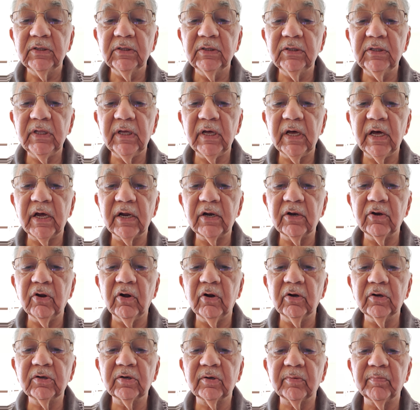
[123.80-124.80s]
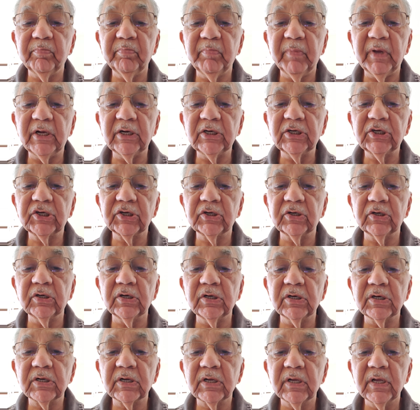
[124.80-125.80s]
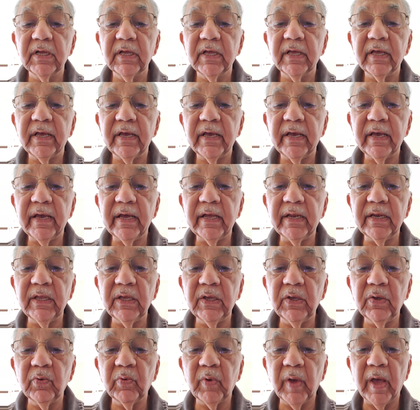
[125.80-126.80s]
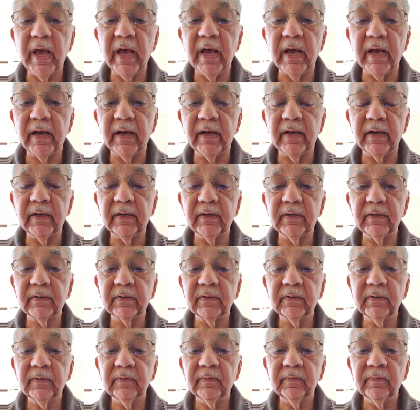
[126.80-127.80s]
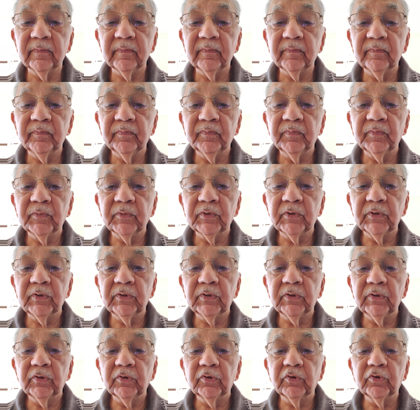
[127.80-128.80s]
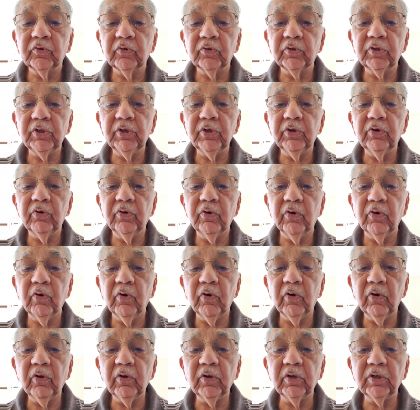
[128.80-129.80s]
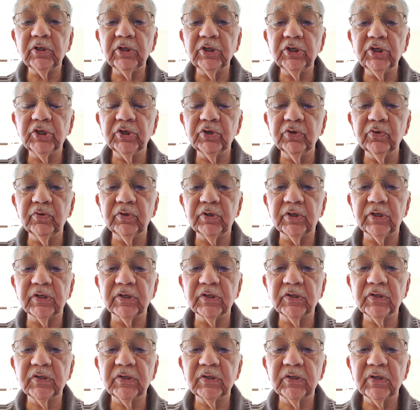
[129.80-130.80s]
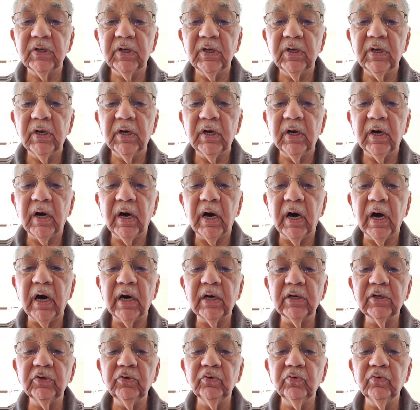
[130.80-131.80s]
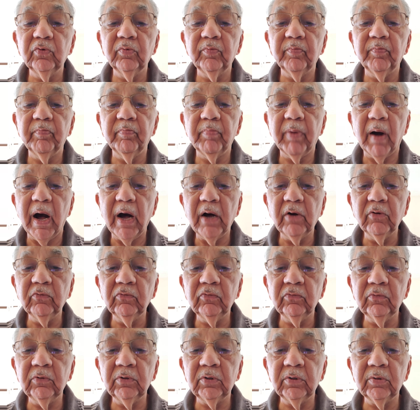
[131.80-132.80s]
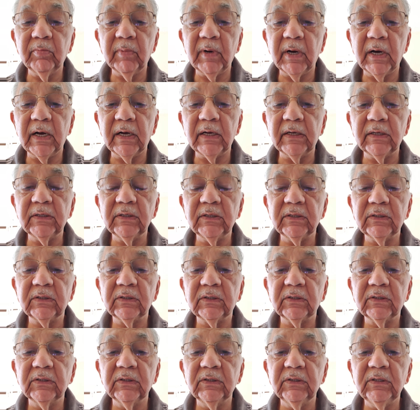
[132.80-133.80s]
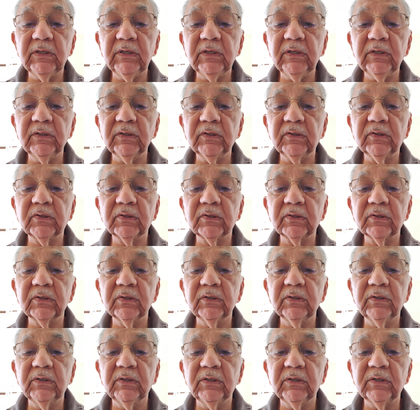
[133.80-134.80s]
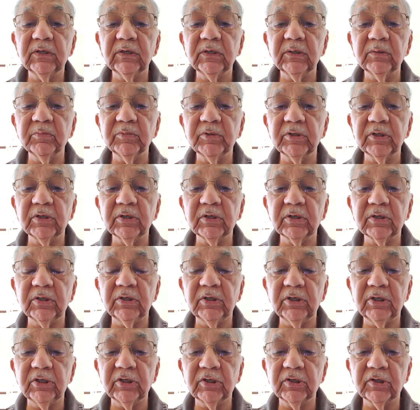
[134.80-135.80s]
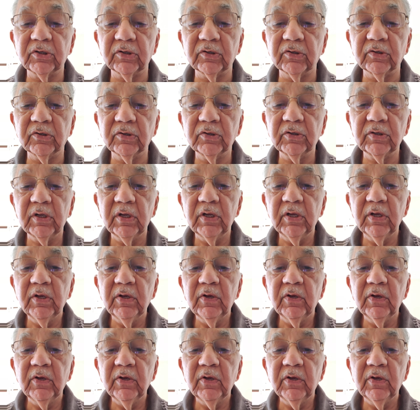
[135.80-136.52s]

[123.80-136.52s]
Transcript: They are not mentioned anywhere. So the whole issue is, are you bound by these terms and conditions